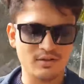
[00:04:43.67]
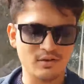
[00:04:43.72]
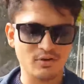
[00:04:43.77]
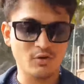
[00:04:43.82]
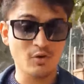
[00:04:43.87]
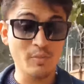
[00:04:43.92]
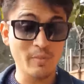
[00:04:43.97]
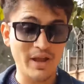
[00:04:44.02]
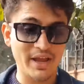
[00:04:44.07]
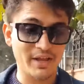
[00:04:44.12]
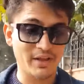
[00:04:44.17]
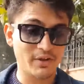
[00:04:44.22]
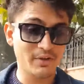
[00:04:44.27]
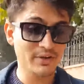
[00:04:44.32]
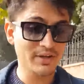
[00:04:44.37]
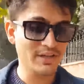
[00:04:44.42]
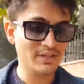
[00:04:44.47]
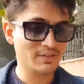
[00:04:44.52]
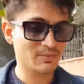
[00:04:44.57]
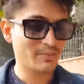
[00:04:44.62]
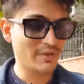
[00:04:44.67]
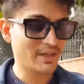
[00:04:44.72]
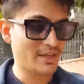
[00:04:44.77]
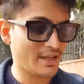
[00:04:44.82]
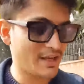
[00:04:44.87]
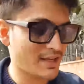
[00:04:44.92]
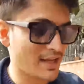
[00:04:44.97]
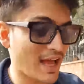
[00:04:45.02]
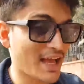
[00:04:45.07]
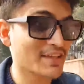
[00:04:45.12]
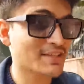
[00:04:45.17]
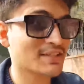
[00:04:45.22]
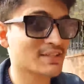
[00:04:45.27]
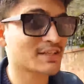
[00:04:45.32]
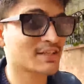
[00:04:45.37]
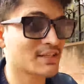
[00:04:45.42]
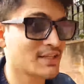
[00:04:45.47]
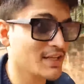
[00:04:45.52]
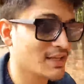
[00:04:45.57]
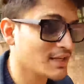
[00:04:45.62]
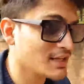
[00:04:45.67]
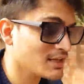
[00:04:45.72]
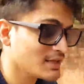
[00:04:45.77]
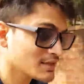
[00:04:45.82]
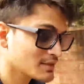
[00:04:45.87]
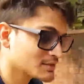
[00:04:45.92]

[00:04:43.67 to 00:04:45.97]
Oh my goodness me, it has still